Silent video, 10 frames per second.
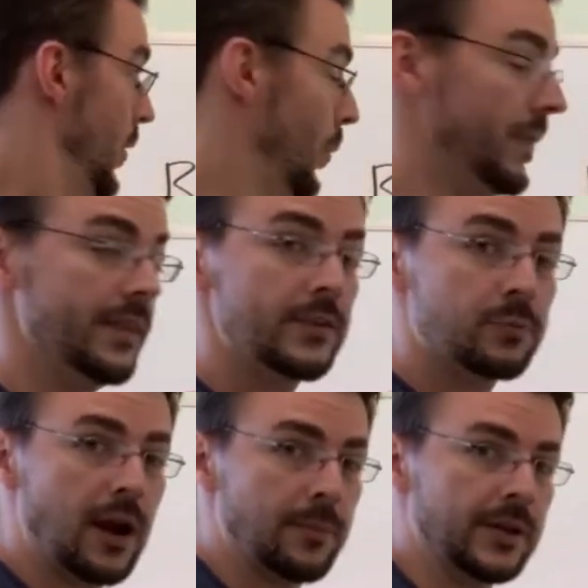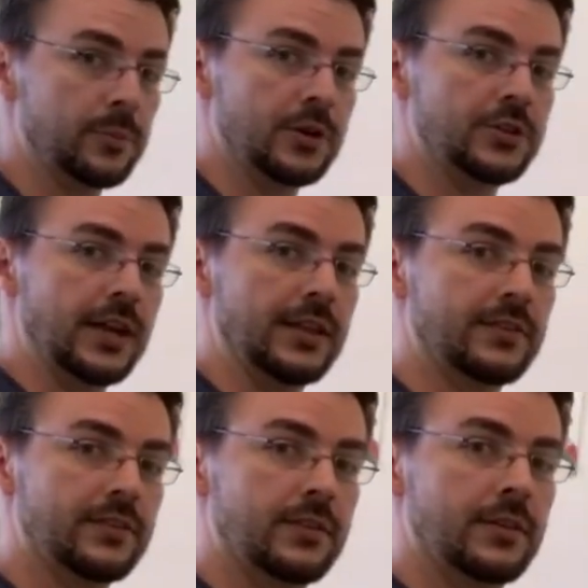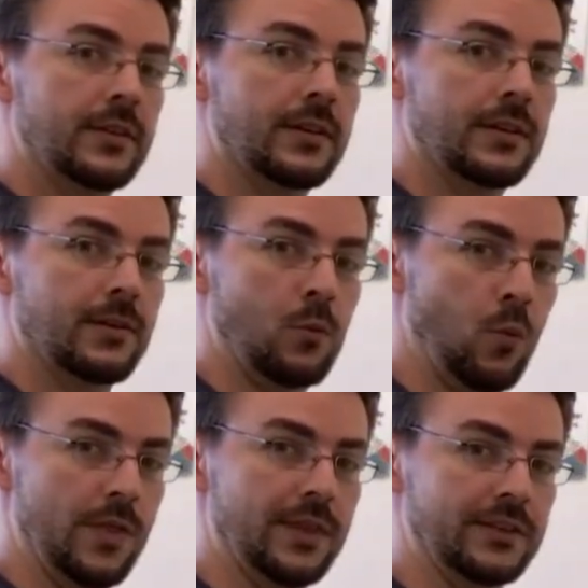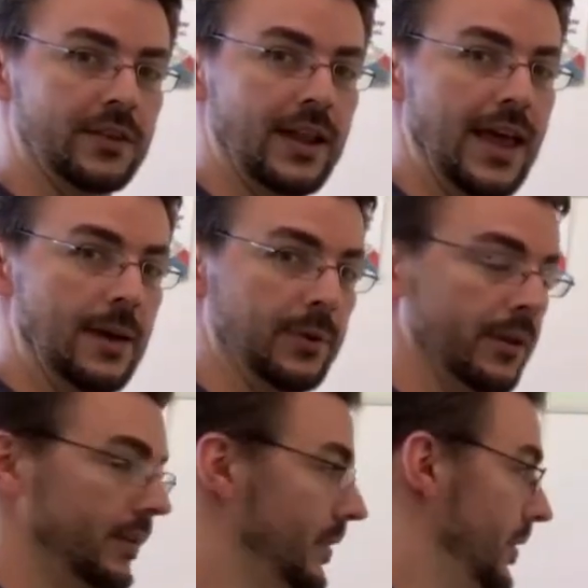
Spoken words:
When this property appreciates, one thing's going to happen.